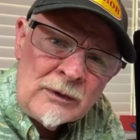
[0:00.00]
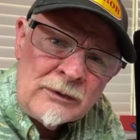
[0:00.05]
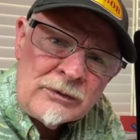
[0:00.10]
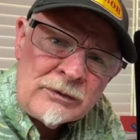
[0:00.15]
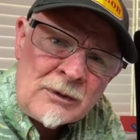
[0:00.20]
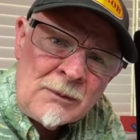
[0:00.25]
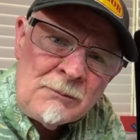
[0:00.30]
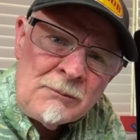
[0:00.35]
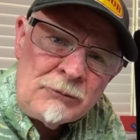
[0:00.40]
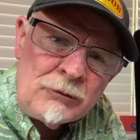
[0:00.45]

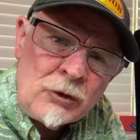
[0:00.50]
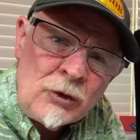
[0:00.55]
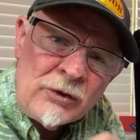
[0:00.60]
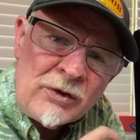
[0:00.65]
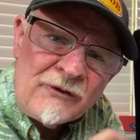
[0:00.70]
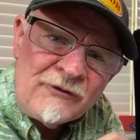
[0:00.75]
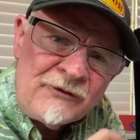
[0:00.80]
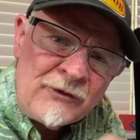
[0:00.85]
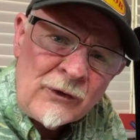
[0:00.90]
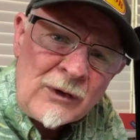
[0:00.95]
to do
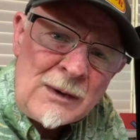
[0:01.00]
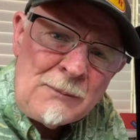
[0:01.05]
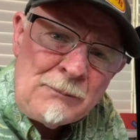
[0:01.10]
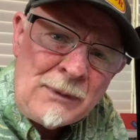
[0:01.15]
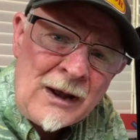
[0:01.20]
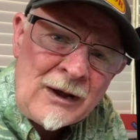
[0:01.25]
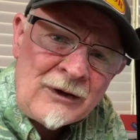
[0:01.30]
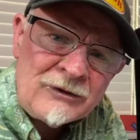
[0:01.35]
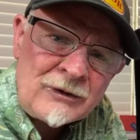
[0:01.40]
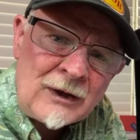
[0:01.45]
the very
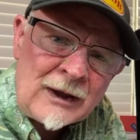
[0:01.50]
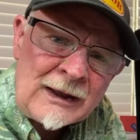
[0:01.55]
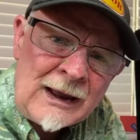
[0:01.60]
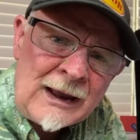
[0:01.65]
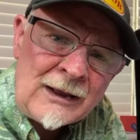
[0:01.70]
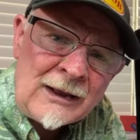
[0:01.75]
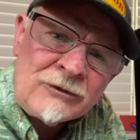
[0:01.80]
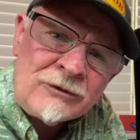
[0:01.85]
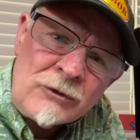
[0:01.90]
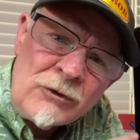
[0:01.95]
best I
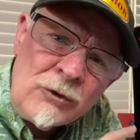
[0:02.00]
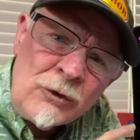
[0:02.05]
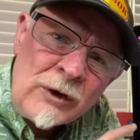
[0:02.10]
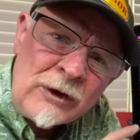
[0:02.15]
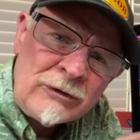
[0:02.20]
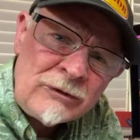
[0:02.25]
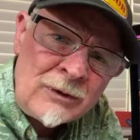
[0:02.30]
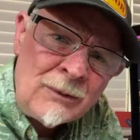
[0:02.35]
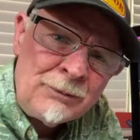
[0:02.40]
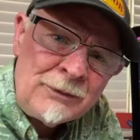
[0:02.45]
can so you
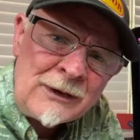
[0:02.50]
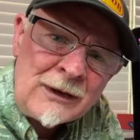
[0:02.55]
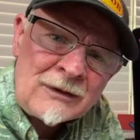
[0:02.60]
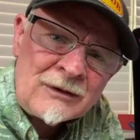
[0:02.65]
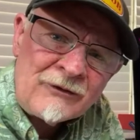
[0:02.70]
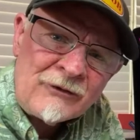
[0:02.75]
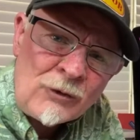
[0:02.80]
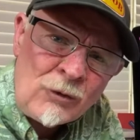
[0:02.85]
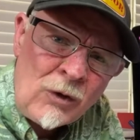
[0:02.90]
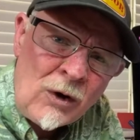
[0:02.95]
get something that's
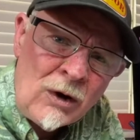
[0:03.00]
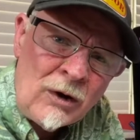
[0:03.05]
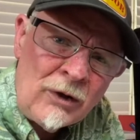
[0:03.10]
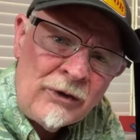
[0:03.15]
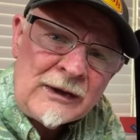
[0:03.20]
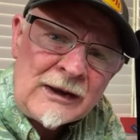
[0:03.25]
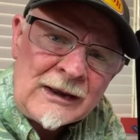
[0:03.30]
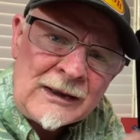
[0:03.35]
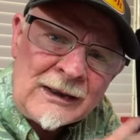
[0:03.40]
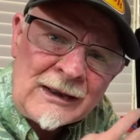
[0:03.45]
of
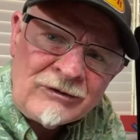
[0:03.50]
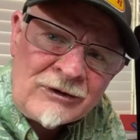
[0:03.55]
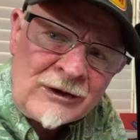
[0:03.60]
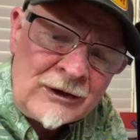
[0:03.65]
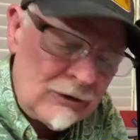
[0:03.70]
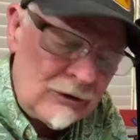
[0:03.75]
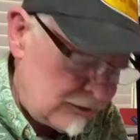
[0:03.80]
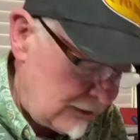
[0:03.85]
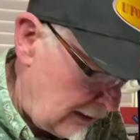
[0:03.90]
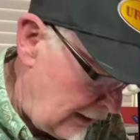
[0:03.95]
quality and it's
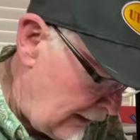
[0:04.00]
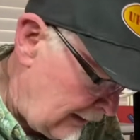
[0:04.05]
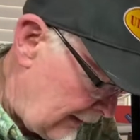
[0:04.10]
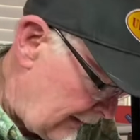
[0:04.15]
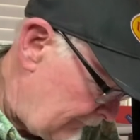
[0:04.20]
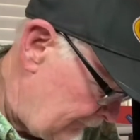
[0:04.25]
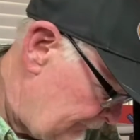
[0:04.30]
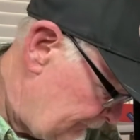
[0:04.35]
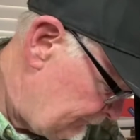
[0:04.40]
entertaining.